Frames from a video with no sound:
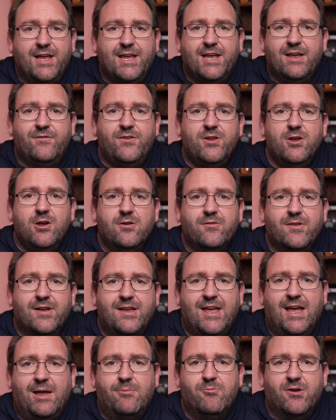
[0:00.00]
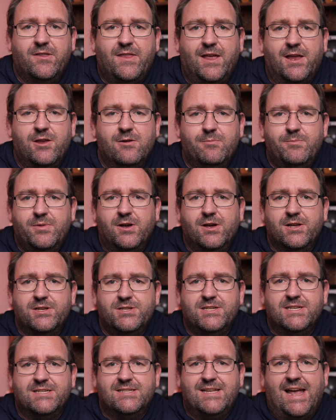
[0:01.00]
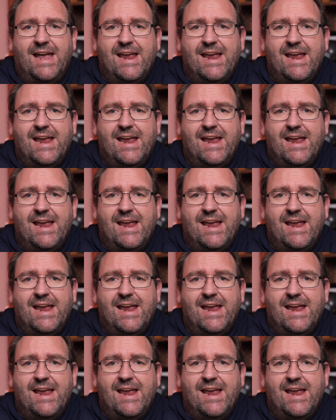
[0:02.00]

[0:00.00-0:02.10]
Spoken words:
If you have a camera that you purchased